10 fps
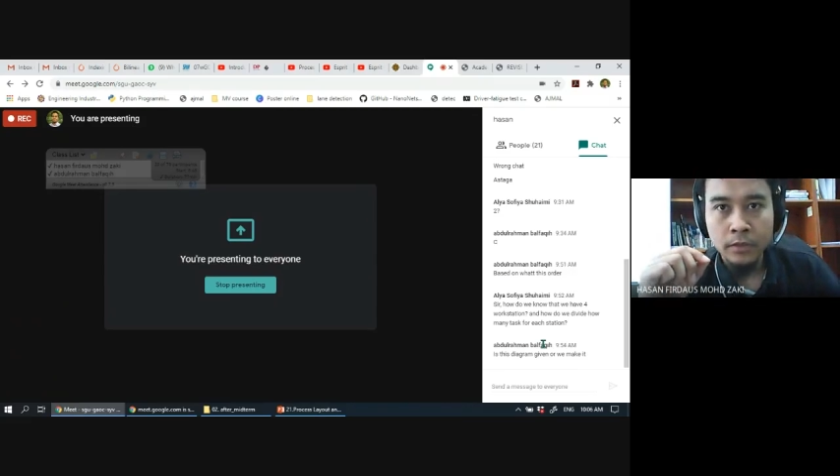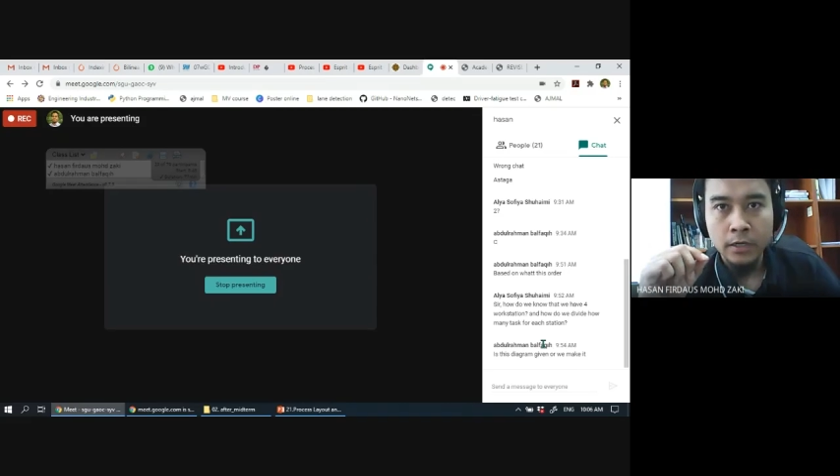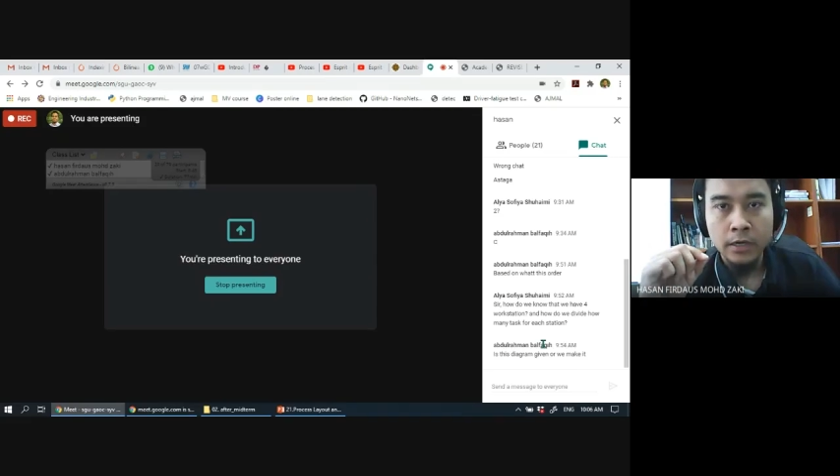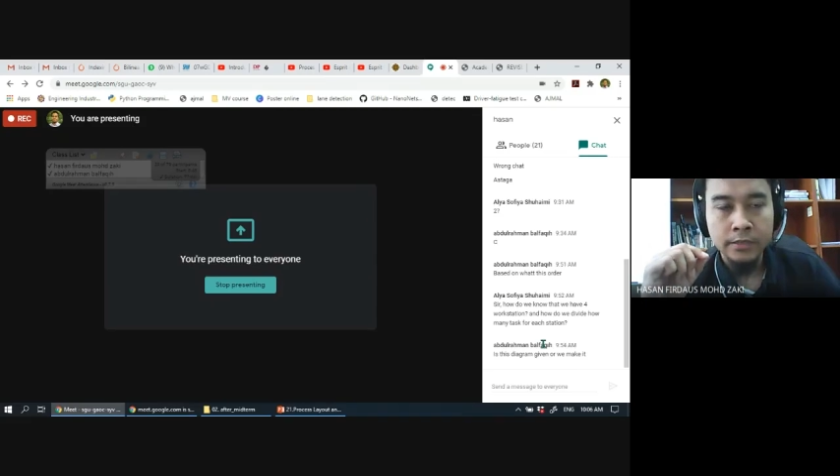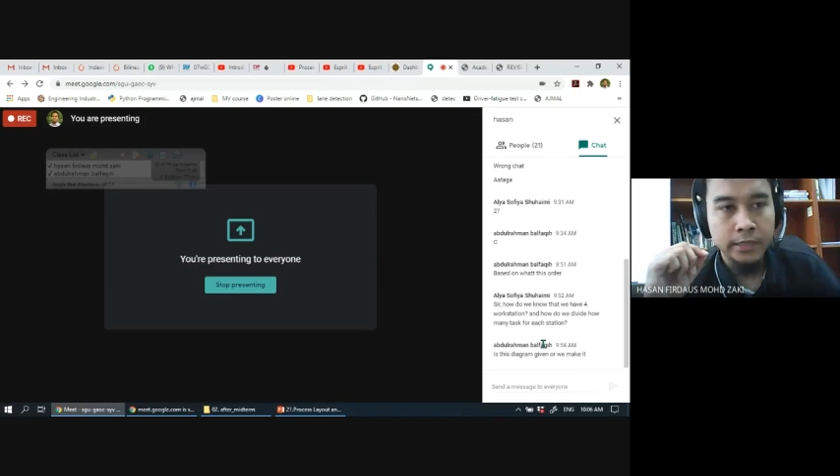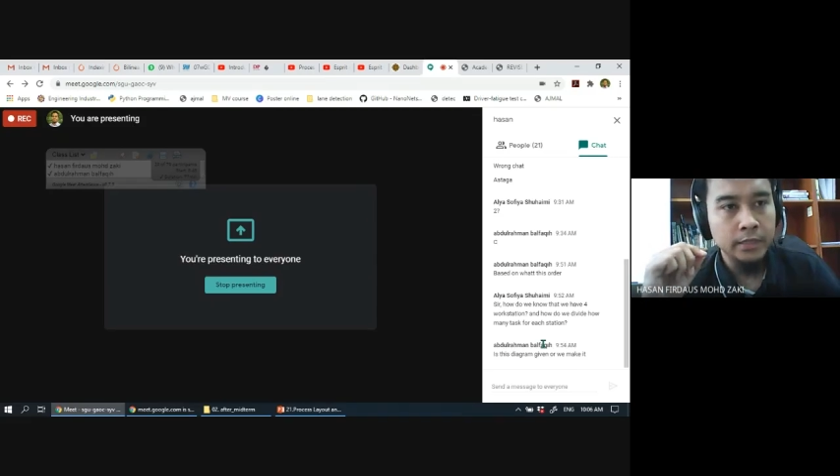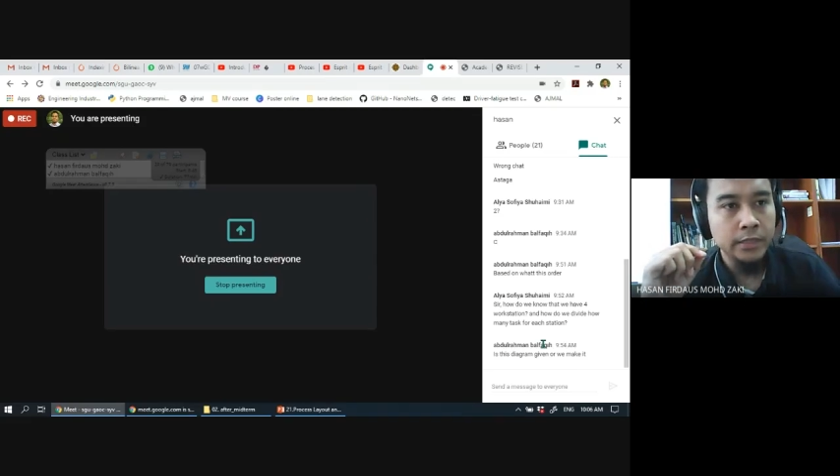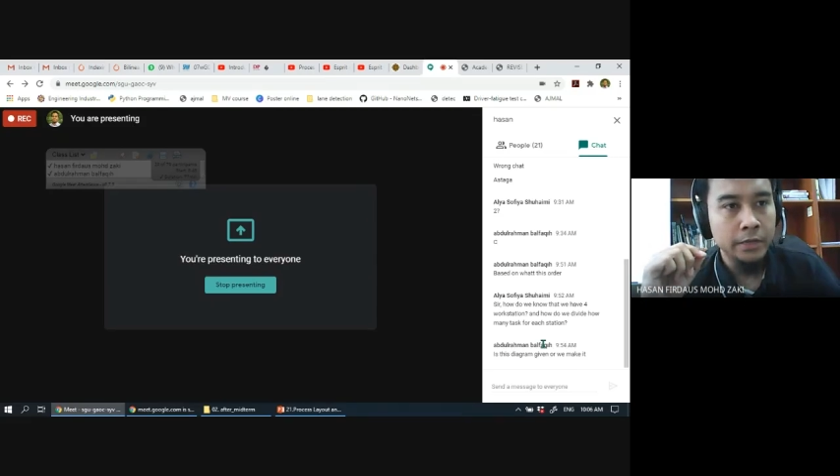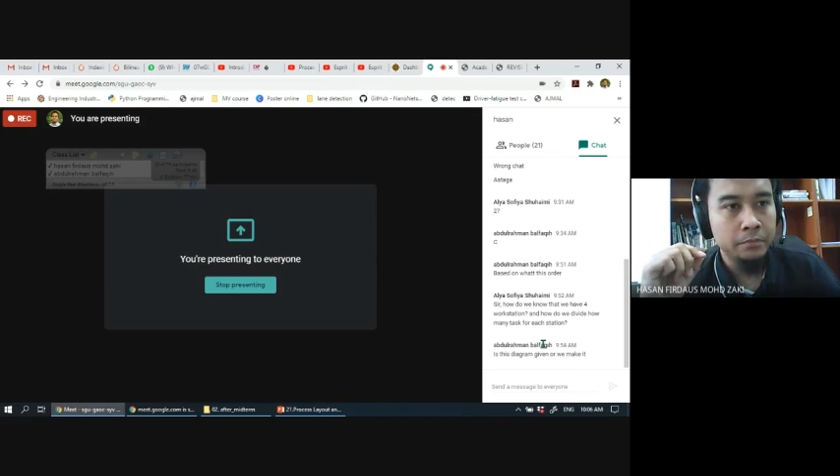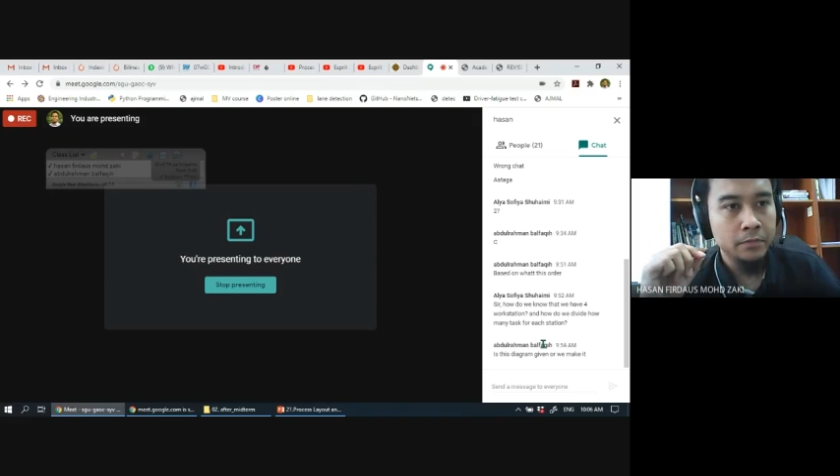cycle
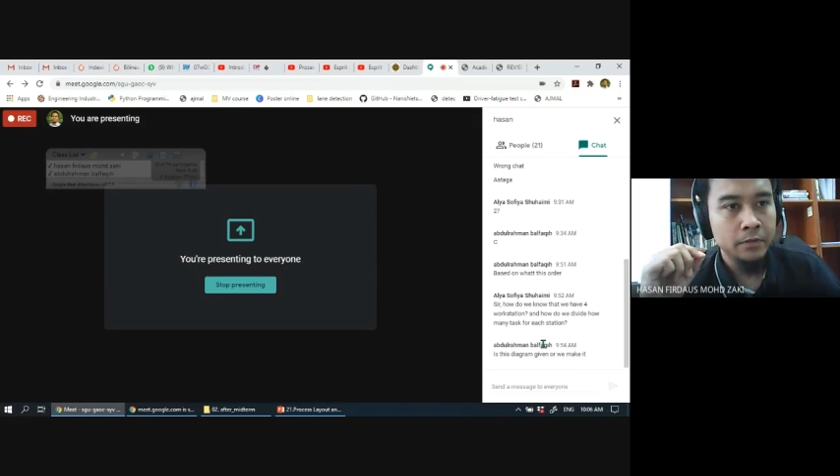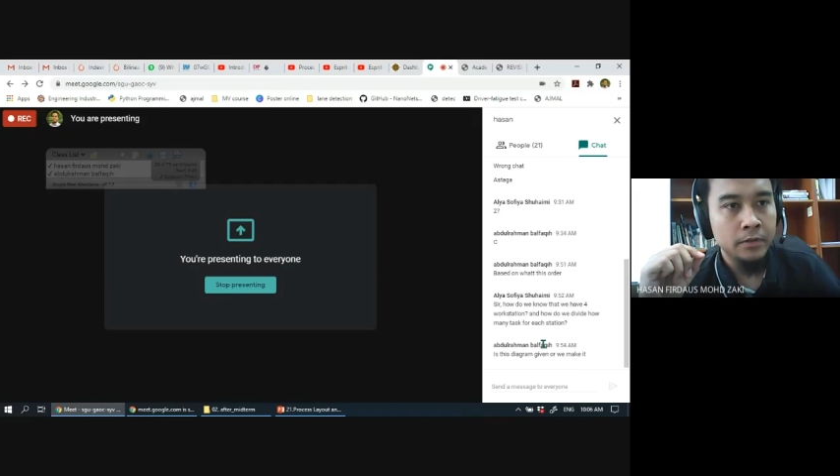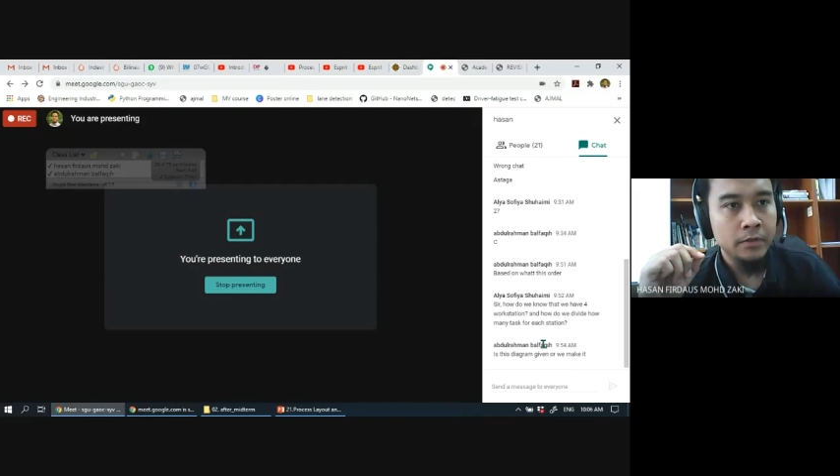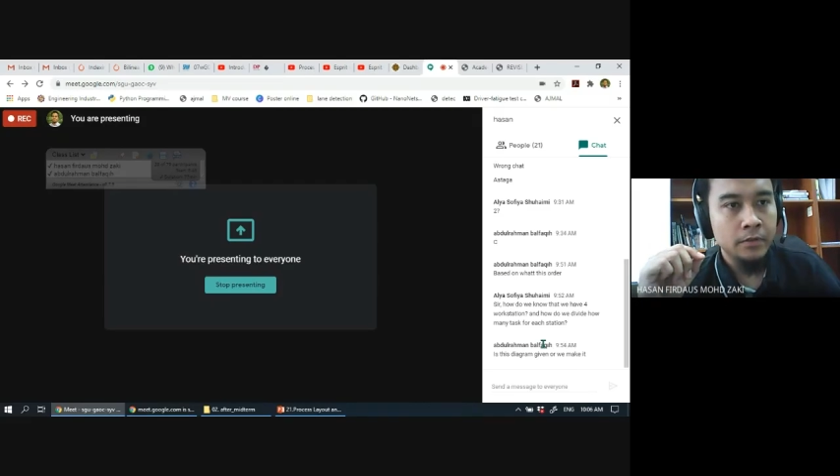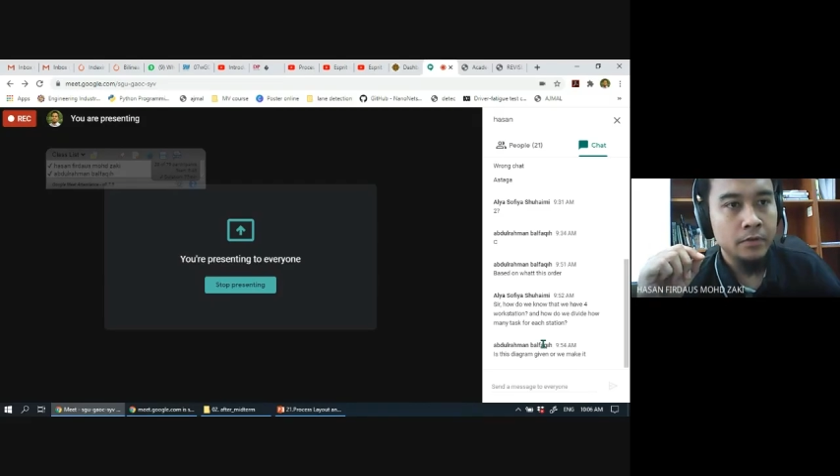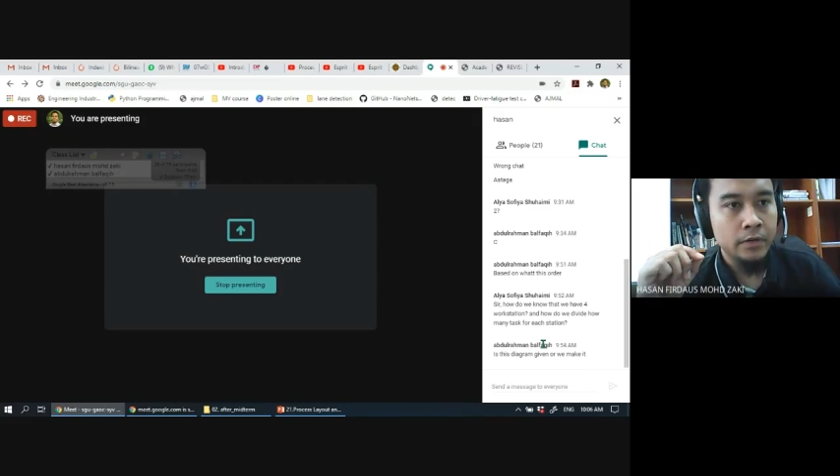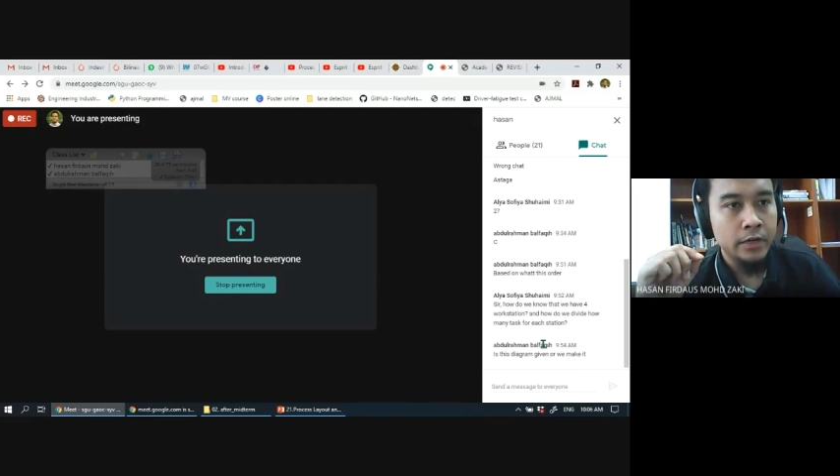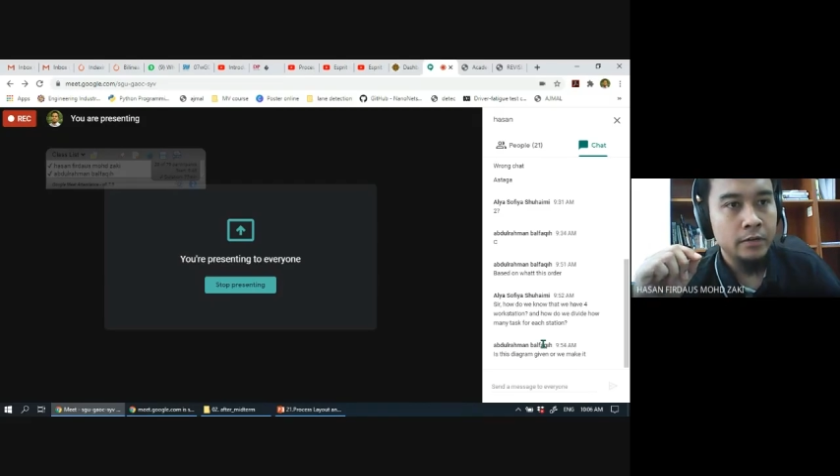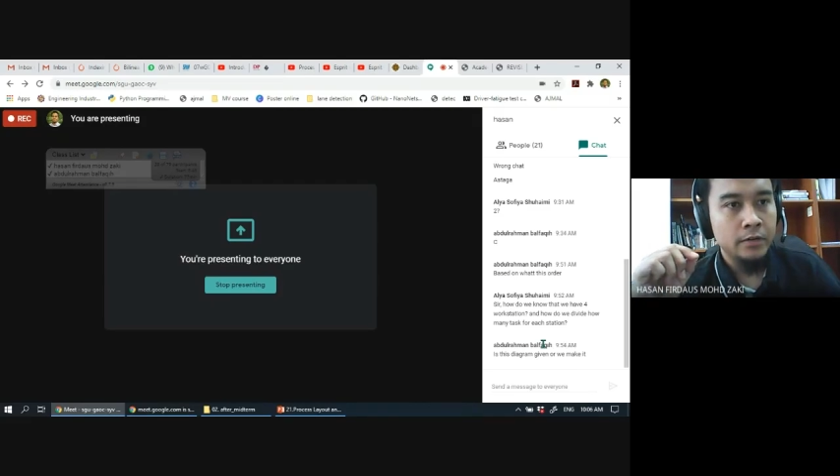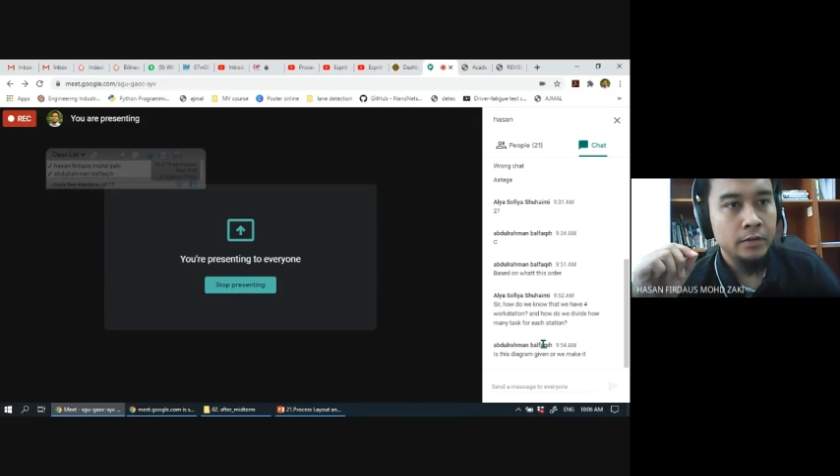time. All right,